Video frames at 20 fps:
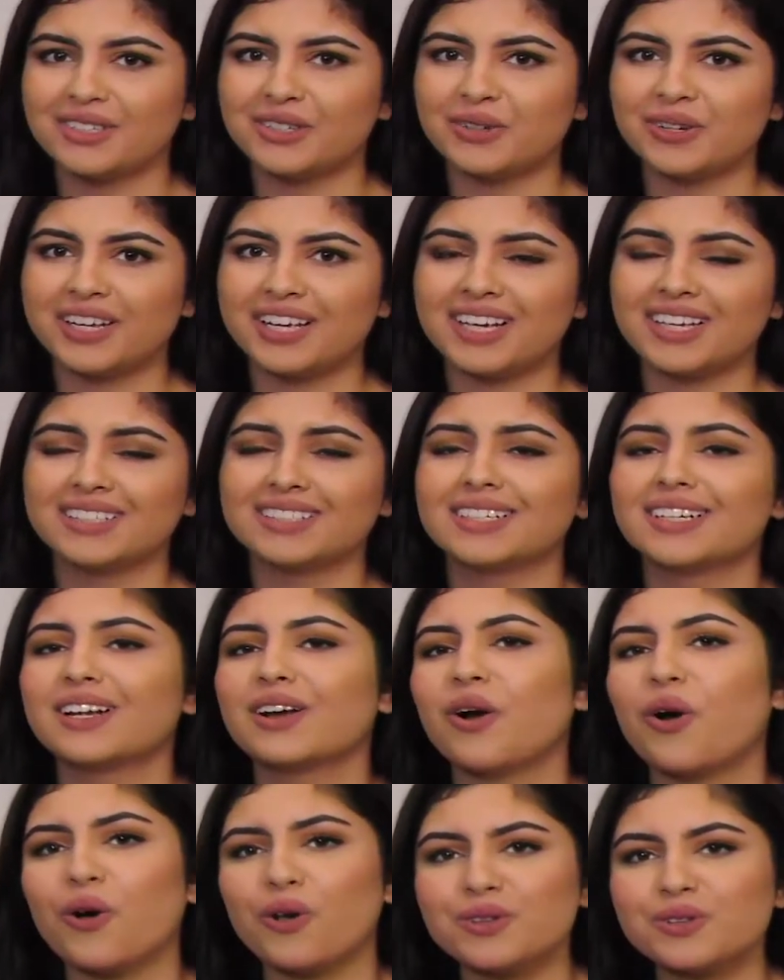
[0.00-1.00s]
unit is that
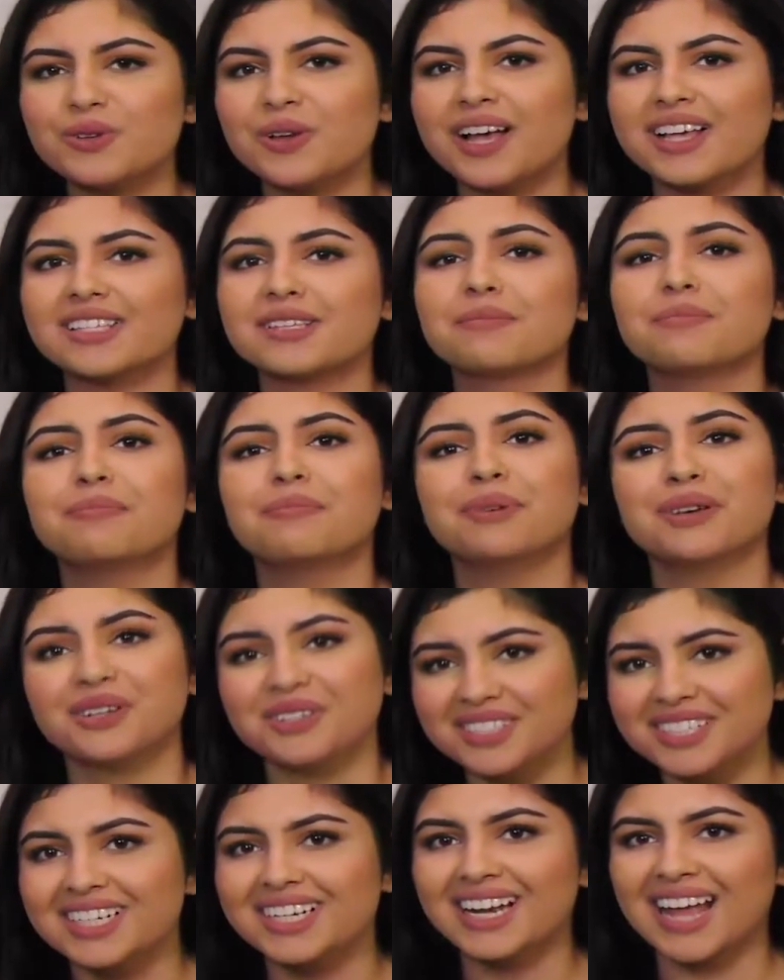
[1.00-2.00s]
it also has a
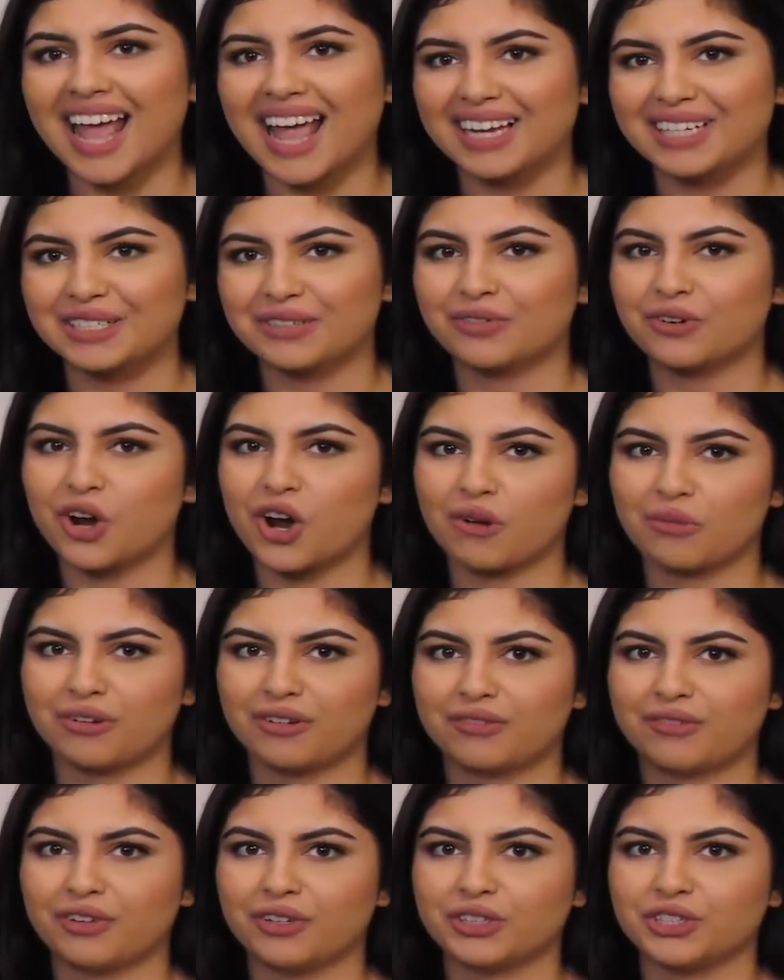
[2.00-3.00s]
built-in active
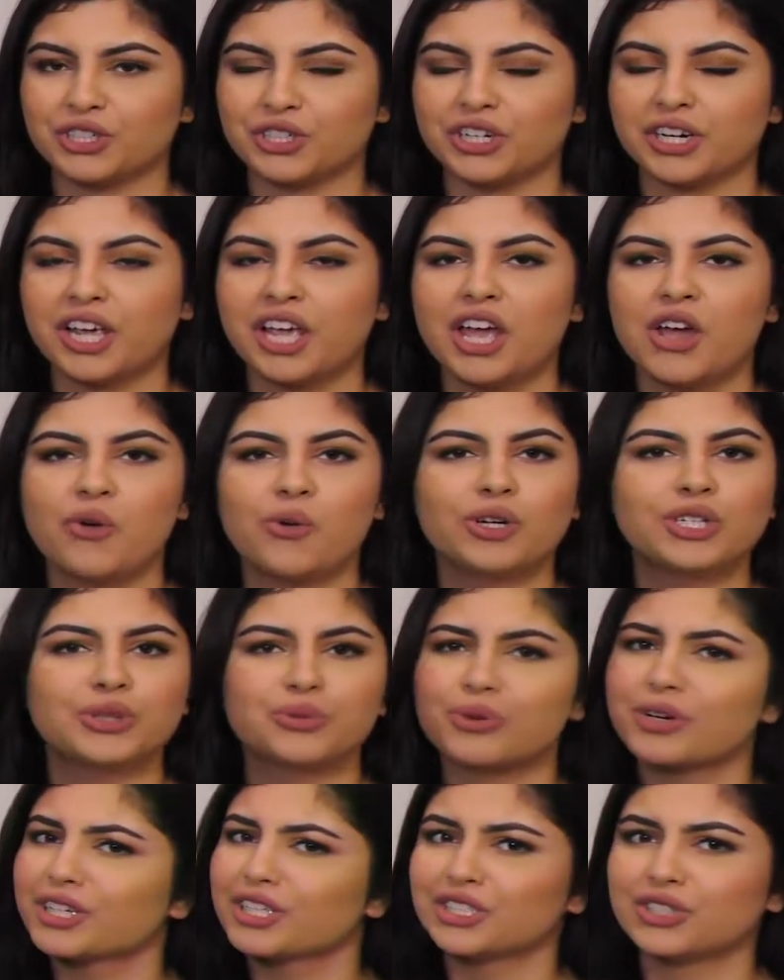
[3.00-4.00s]
carbon filter,
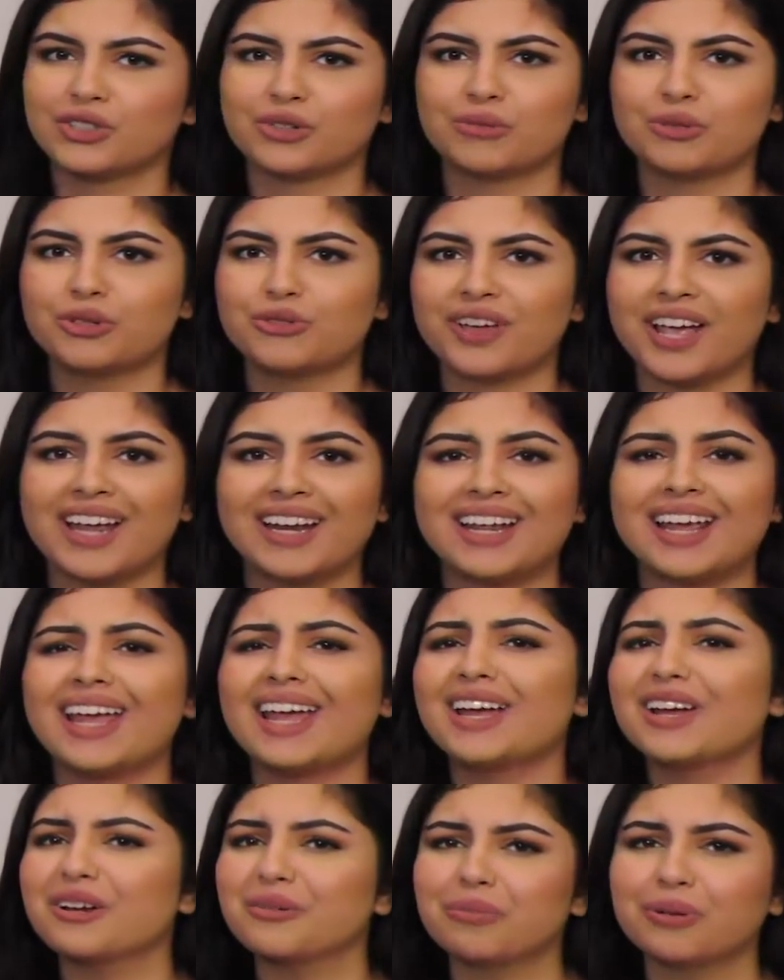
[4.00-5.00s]
which works to remove any
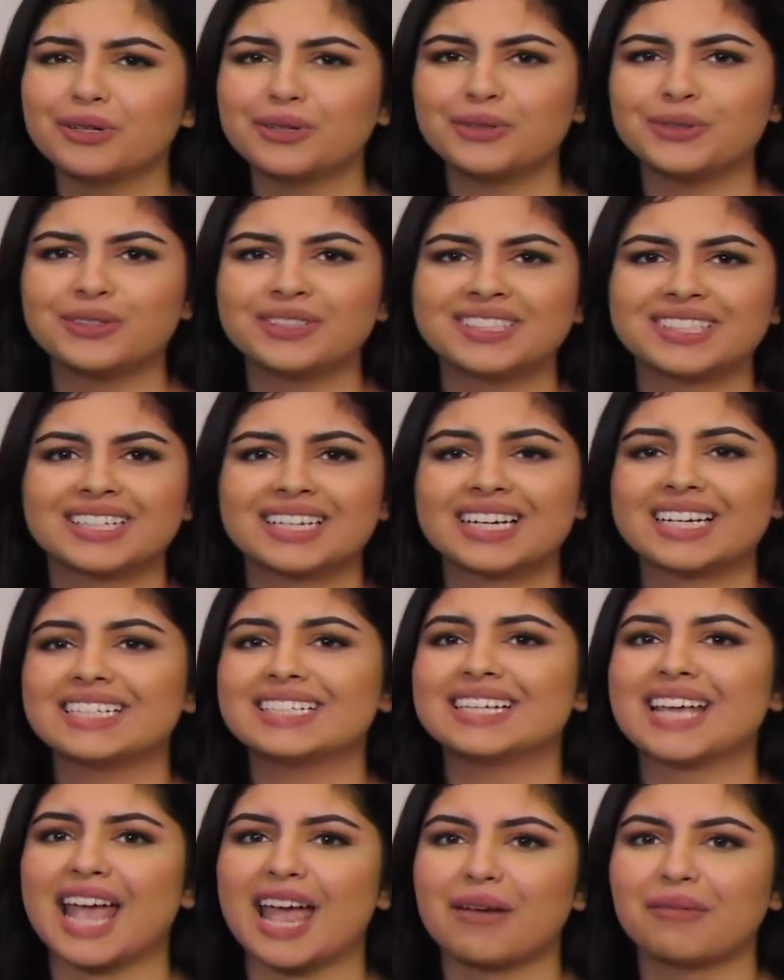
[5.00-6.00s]
air pollutants and
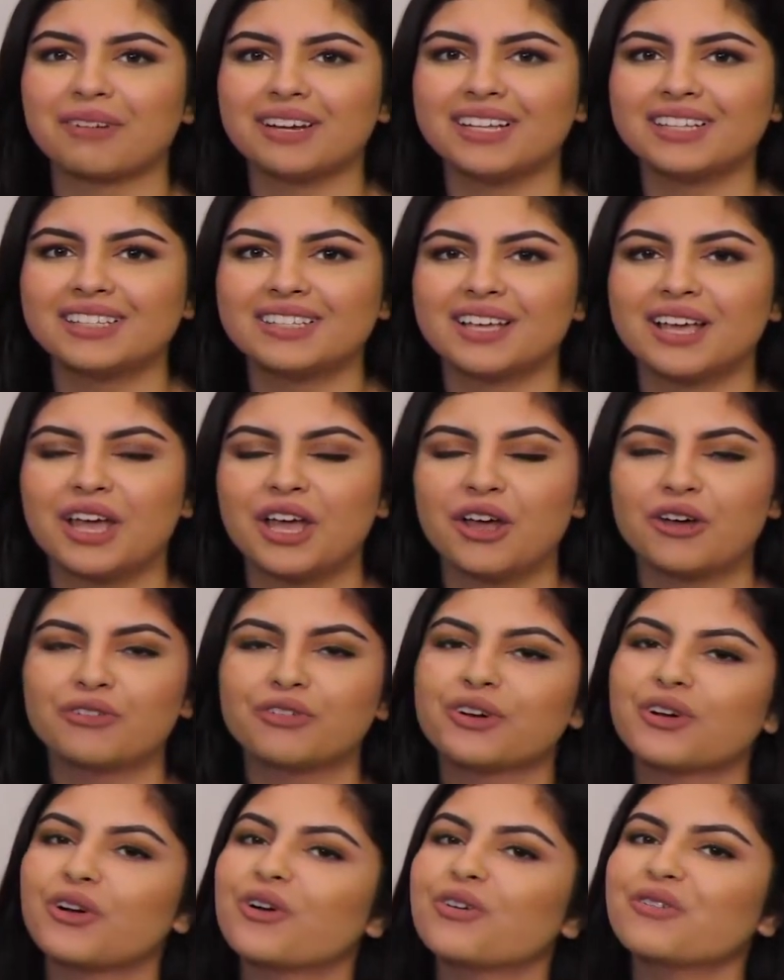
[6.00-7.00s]

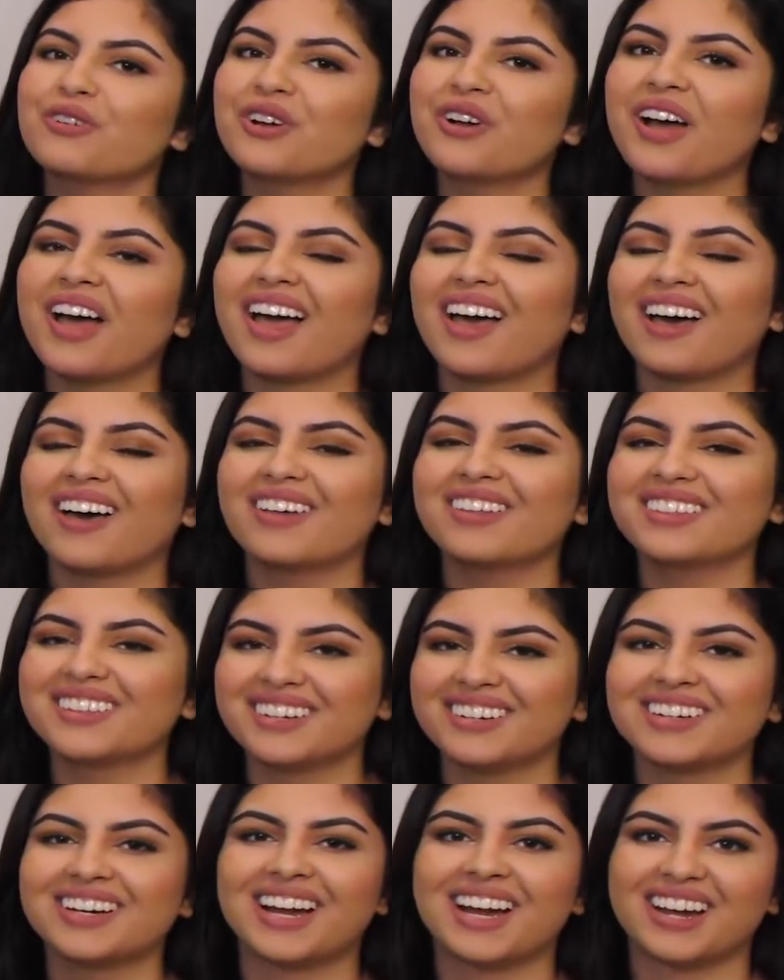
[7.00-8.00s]
contaminants for overall
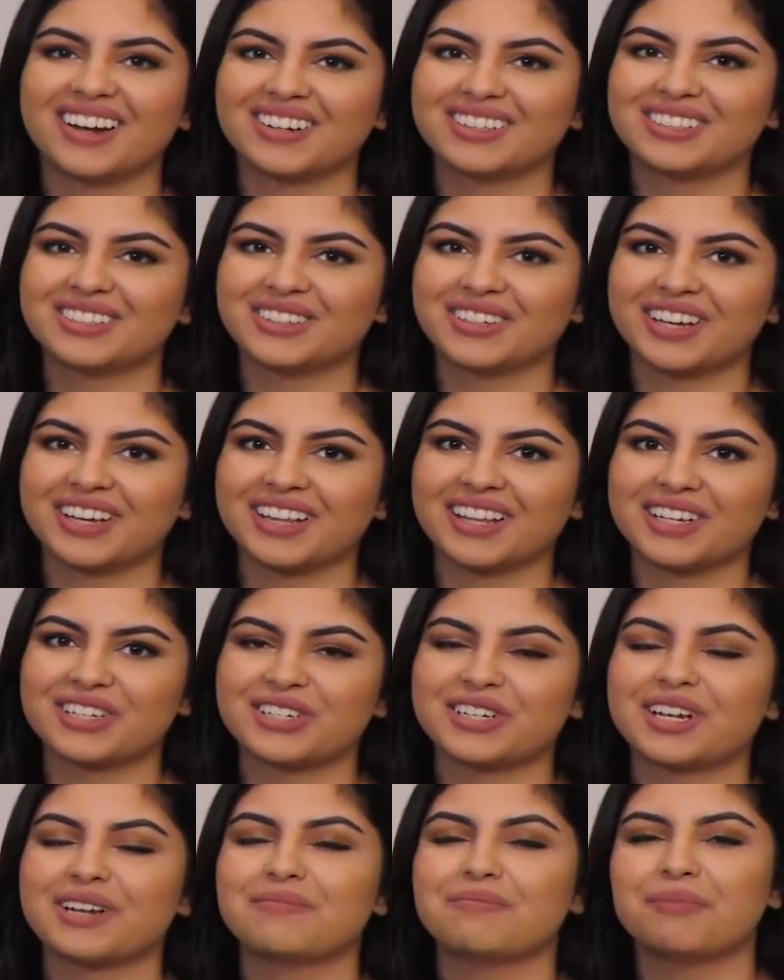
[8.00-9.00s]
healthier air
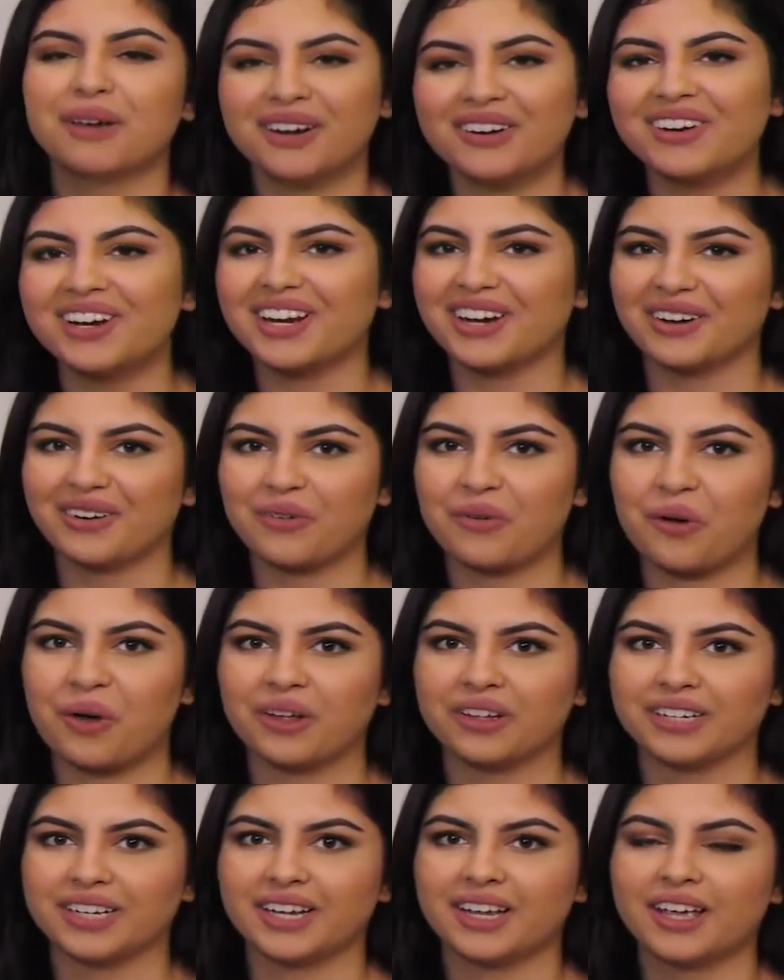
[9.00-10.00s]
circulation and better air
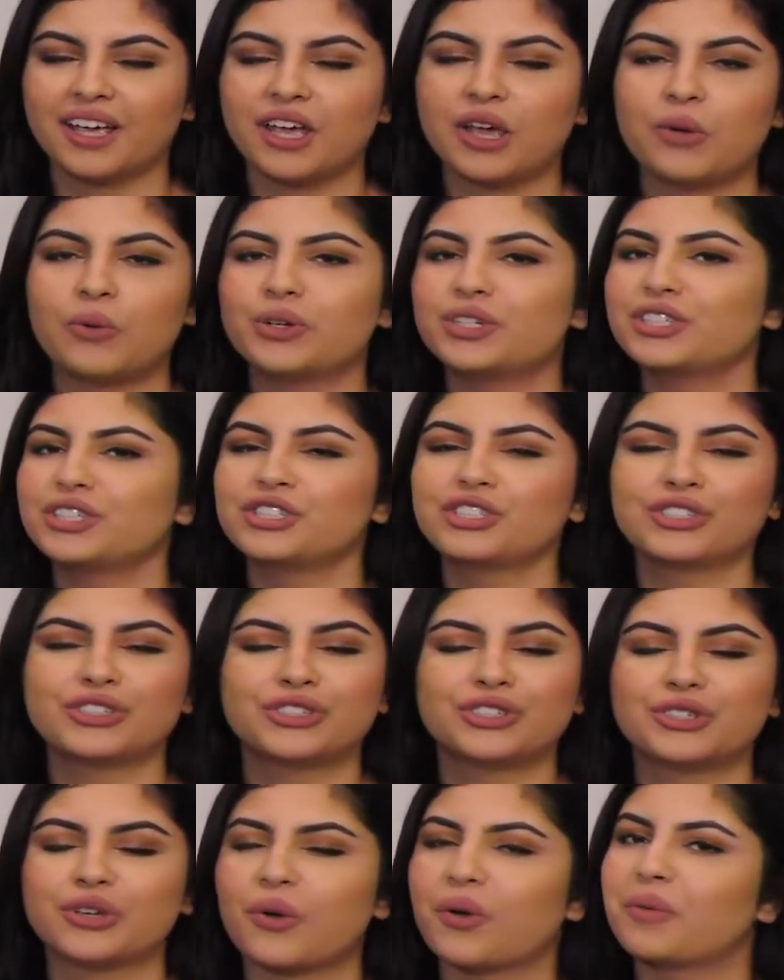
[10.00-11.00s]
quality, which is
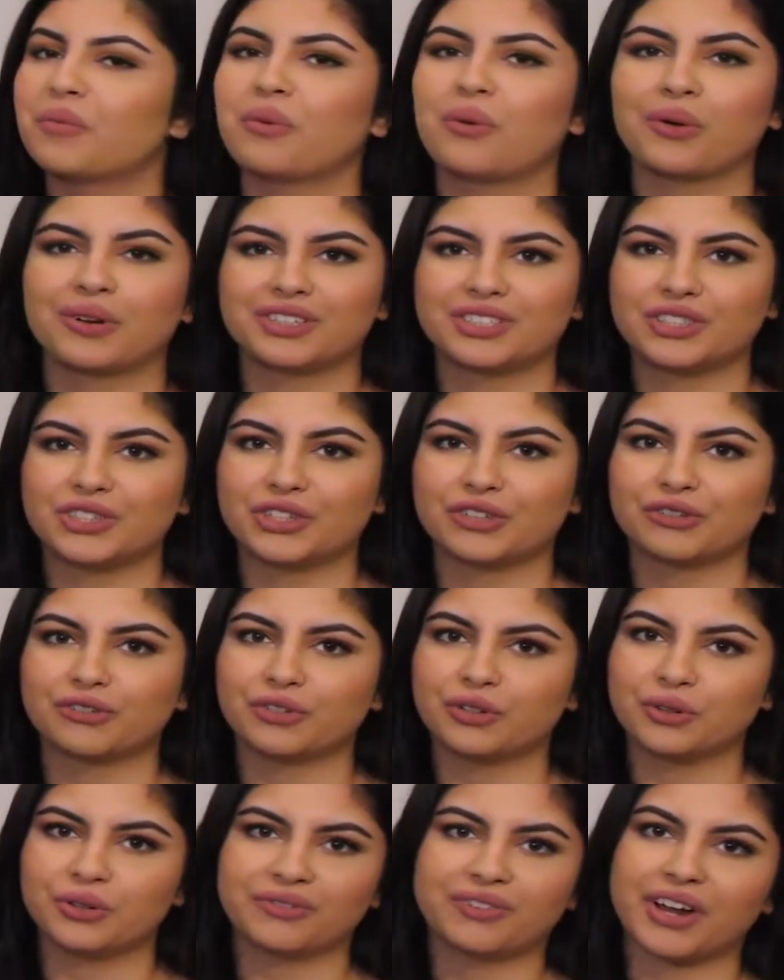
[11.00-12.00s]
just so important during
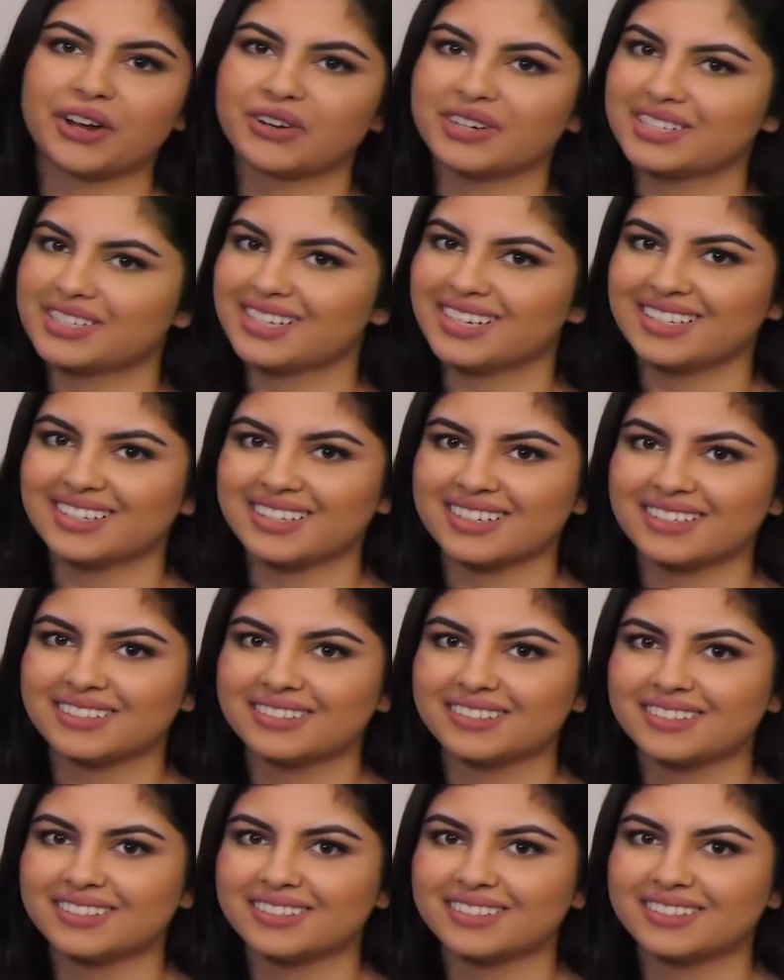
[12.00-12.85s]
flu and virus season.